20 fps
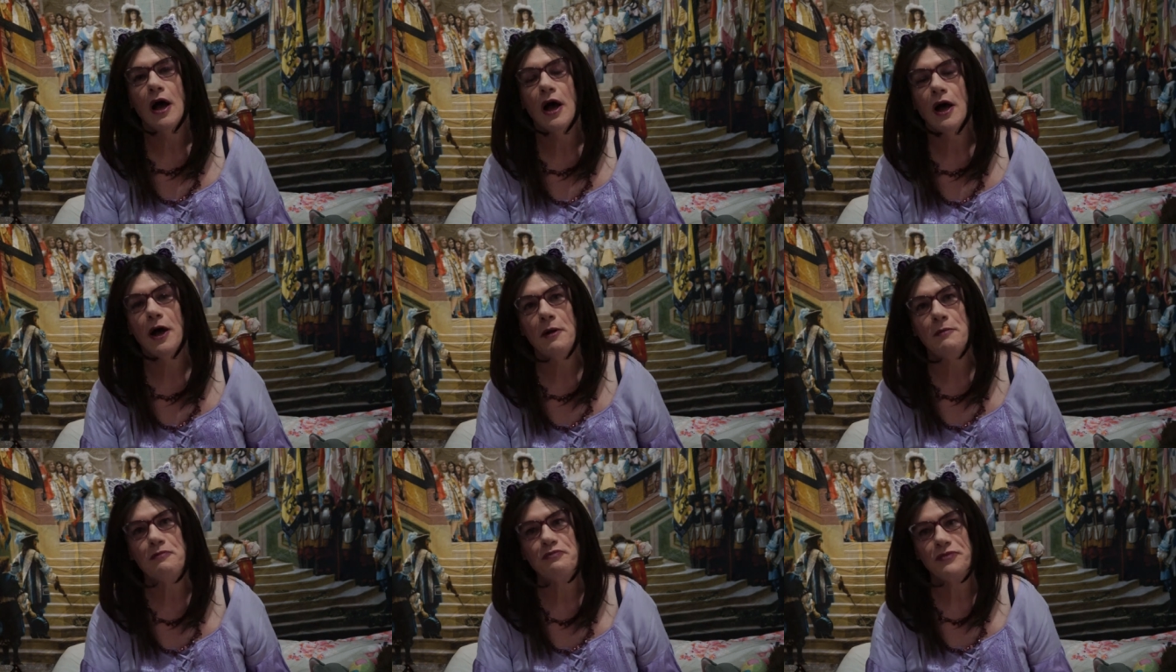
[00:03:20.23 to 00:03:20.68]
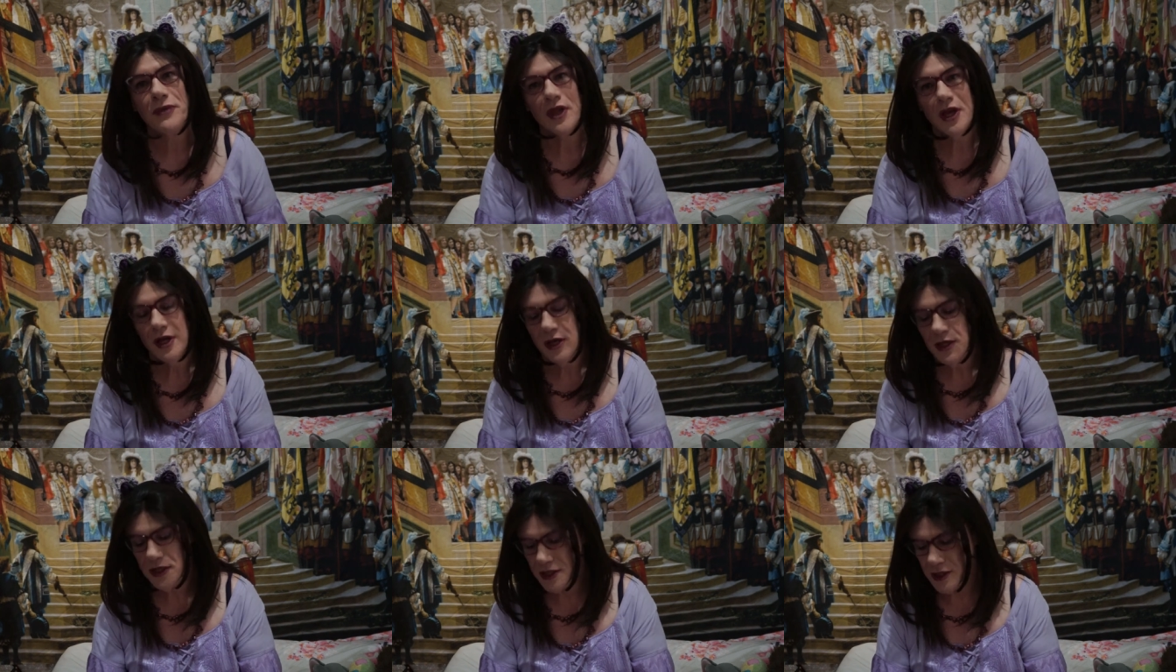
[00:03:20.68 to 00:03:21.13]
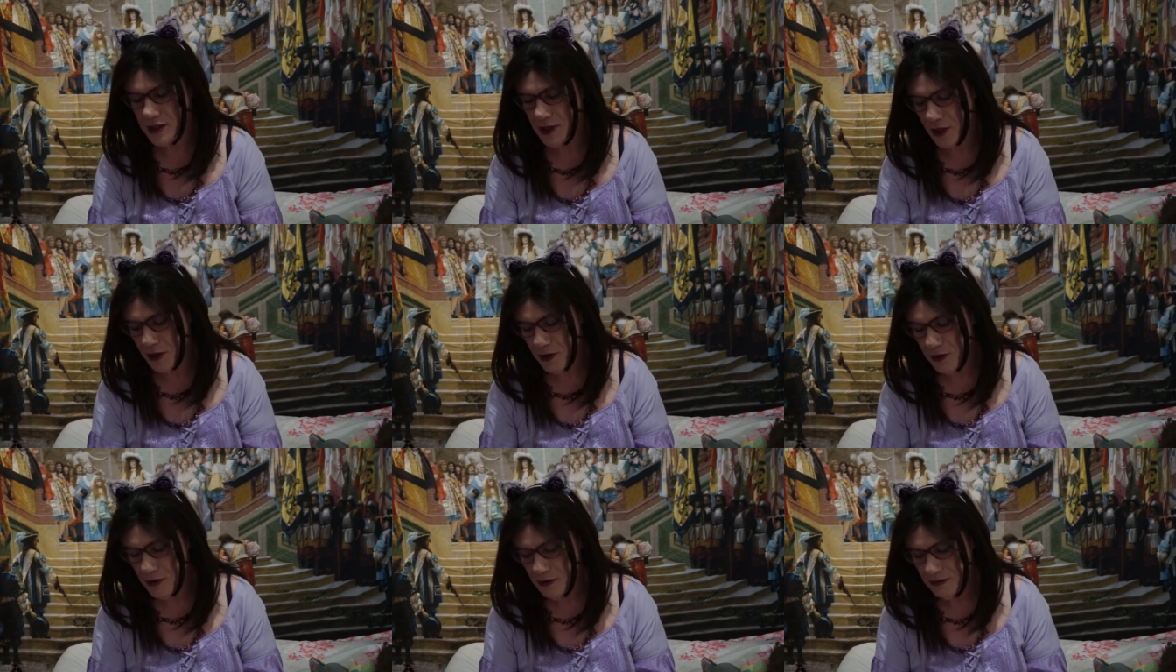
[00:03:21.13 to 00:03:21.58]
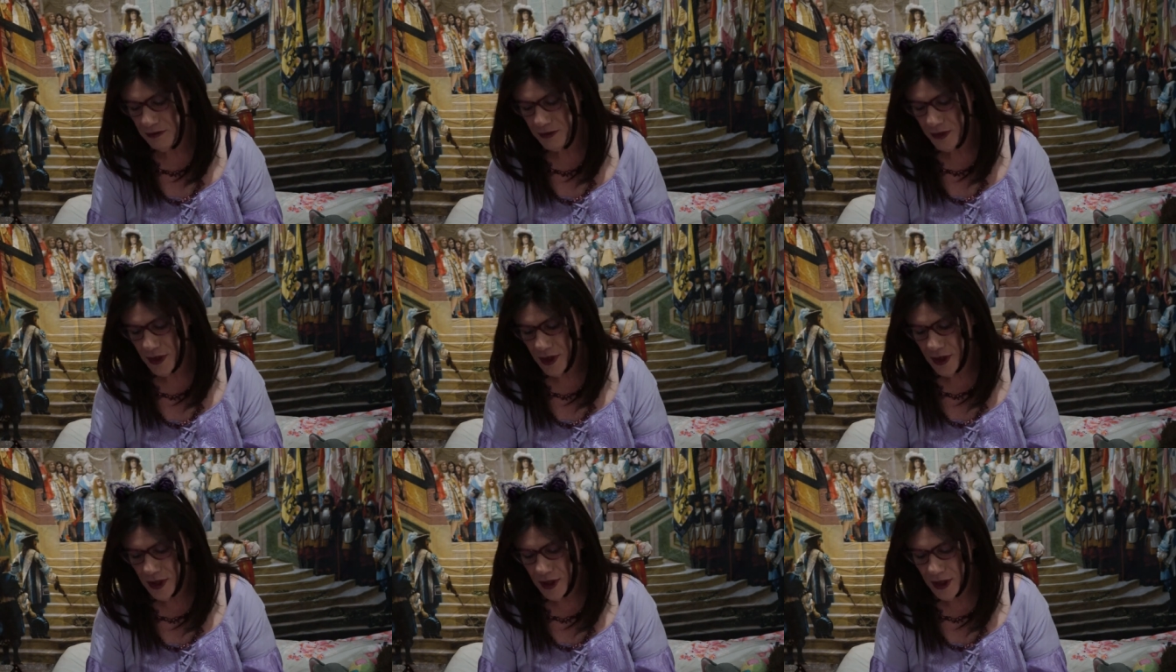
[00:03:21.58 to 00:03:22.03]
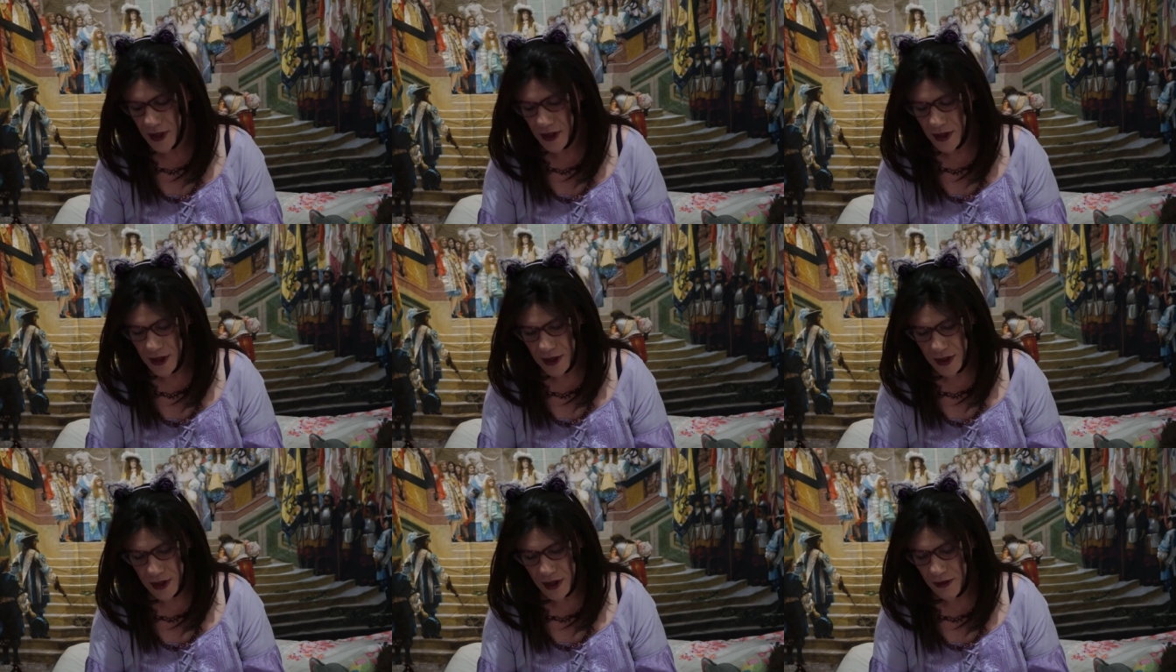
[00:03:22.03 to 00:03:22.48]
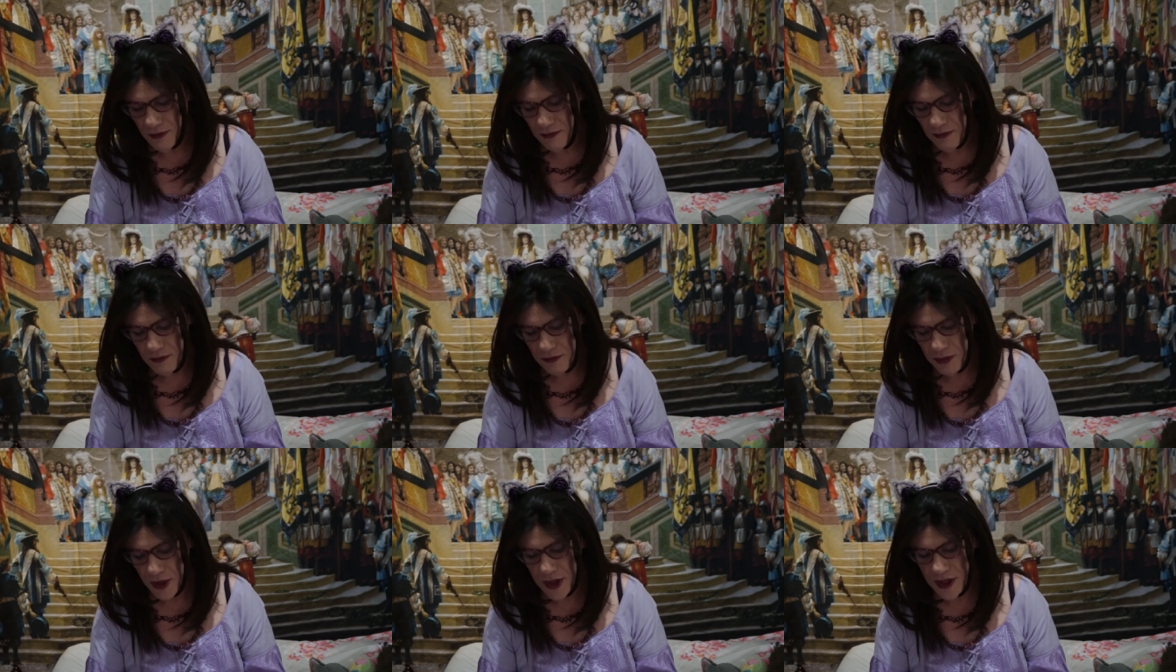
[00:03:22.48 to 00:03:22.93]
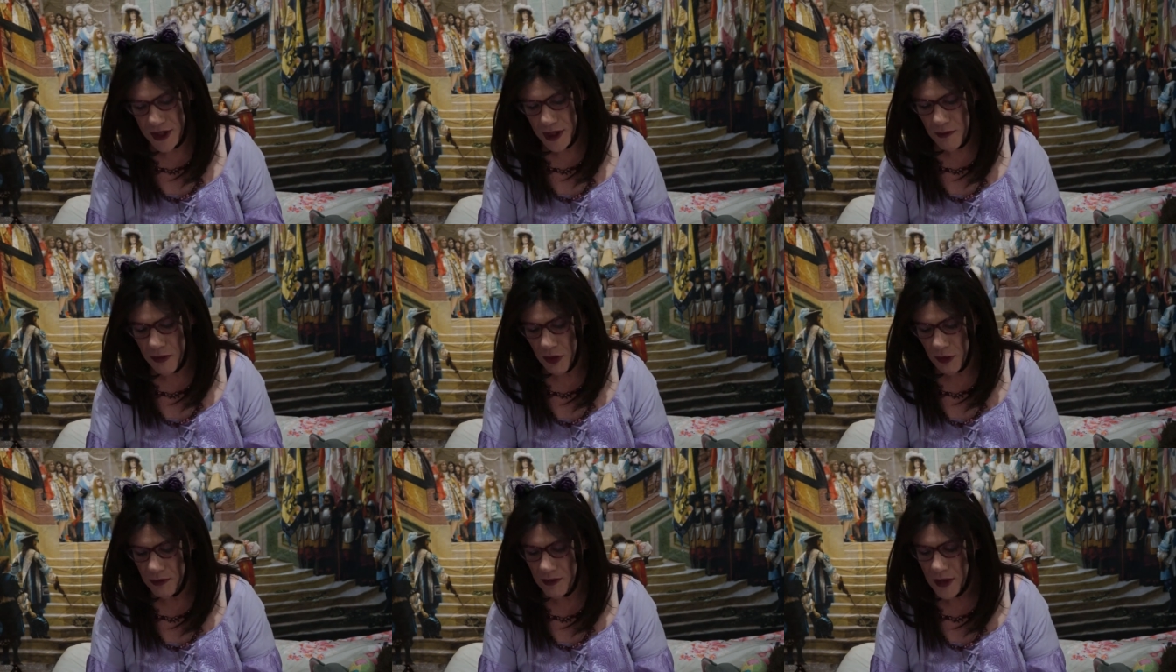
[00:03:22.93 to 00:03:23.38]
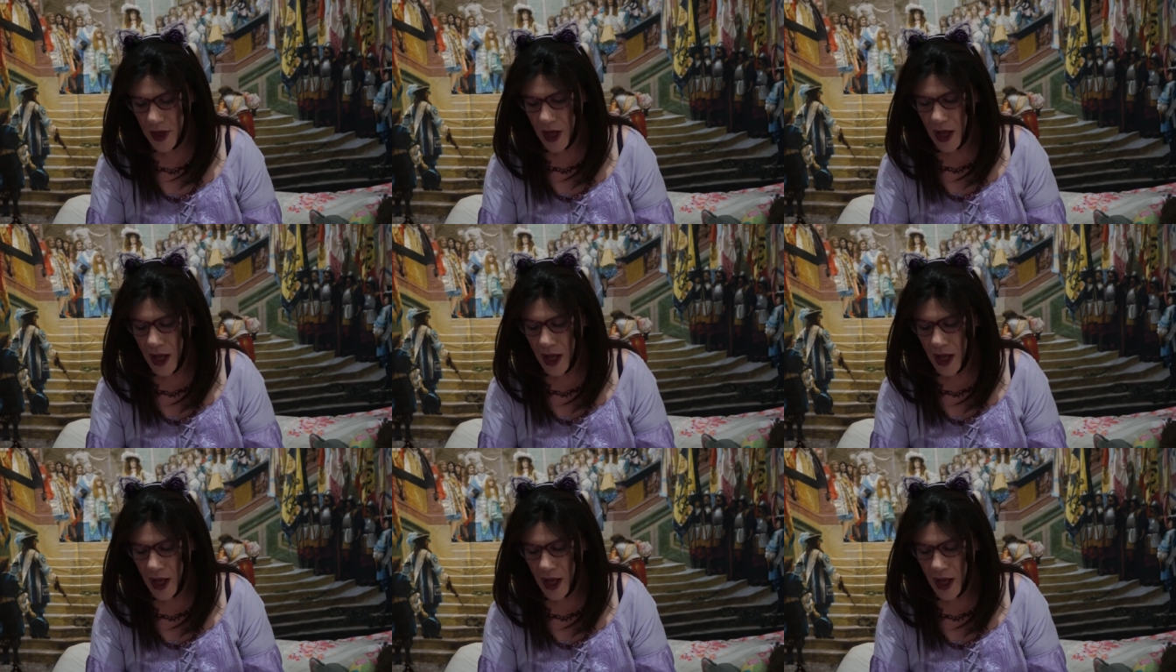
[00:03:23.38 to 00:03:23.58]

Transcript: Um, so, pretty simple.